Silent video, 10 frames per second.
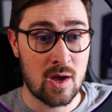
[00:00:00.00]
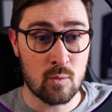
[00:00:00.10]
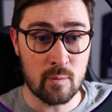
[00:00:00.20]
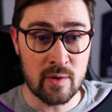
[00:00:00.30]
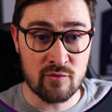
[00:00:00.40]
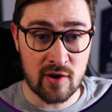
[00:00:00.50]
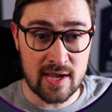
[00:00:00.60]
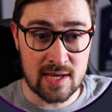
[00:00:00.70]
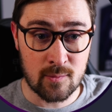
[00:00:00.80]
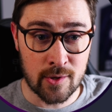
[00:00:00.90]
What we
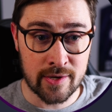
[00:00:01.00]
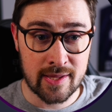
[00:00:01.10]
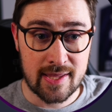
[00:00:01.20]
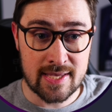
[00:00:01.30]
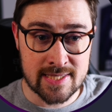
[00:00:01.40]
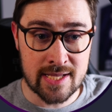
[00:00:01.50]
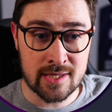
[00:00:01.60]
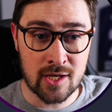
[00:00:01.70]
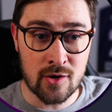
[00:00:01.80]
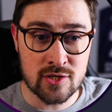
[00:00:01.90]
really want is that
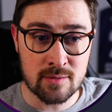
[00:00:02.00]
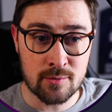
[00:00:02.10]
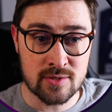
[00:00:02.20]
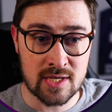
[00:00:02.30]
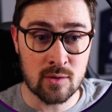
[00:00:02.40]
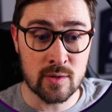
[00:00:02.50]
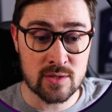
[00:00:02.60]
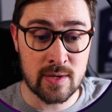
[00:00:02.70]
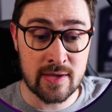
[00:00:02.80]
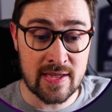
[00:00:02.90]
negotiable deal, which
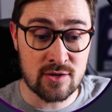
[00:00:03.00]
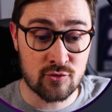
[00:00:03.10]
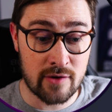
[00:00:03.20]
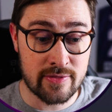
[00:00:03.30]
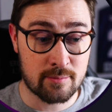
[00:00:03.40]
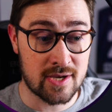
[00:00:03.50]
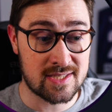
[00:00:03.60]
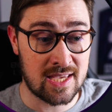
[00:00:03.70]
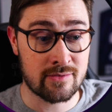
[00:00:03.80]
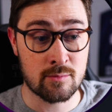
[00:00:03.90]
we can then drive the price
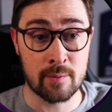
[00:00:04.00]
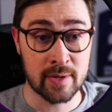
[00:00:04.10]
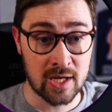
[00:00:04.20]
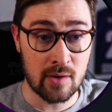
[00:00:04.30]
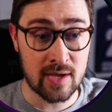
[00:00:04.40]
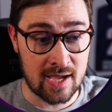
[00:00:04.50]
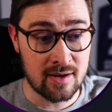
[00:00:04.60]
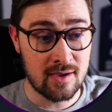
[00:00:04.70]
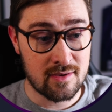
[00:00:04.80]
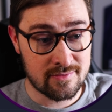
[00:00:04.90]
even more. I'm going to go
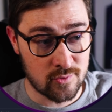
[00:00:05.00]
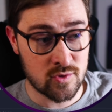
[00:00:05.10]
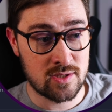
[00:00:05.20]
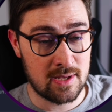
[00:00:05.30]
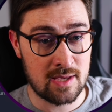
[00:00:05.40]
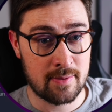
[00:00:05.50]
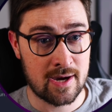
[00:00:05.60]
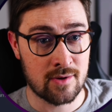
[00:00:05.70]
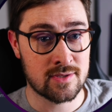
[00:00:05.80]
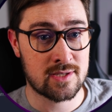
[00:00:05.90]
again, 40 million
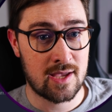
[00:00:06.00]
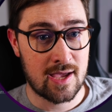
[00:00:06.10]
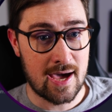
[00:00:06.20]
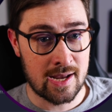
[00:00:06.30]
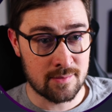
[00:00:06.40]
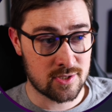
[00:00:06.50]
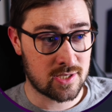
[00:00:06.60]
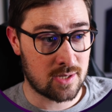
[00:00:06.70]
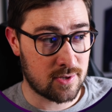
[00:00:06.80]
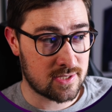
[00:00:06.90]
pounds. And I'm just going
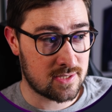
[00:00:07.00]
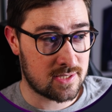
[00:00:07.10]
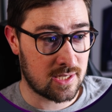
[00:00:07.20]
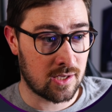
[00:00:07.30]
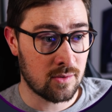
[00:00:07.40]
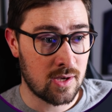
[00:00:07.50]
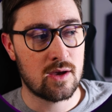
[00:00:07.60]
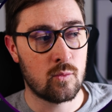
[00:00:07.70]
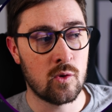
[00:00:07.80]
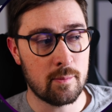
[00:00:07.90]
to press continue.
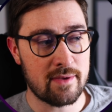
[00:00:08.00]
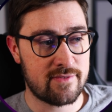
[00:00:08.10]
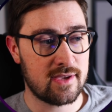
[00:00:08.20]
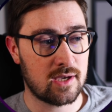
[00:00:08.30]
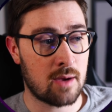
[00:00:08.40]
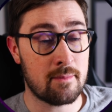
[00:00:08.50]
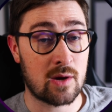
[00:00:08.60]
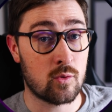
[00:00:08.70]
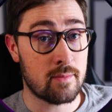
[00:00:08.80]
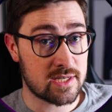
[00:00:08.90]
Will Benfica come back?
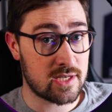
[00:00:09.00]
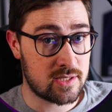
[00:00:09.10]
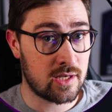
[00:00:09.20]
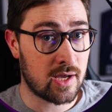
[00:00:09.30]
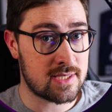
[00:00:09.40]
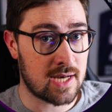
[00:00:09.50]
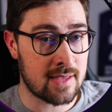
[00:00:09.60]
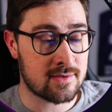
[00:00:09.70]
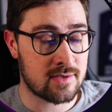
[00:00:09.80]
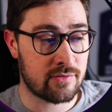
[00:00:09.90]
Will Manchester United
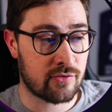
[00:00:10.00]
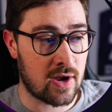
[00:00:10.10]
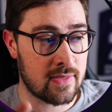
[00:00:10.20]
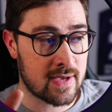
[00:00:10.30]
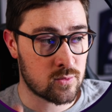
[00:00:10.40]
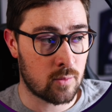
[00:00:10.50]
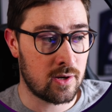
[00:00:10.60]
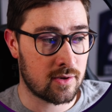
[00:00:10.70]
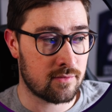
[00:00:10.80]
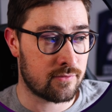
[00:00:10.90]
enter the fray? That's what we're
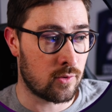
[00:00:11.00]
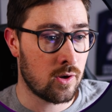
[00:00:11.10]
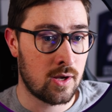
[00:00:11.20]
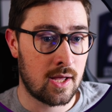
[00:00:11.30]
looking for.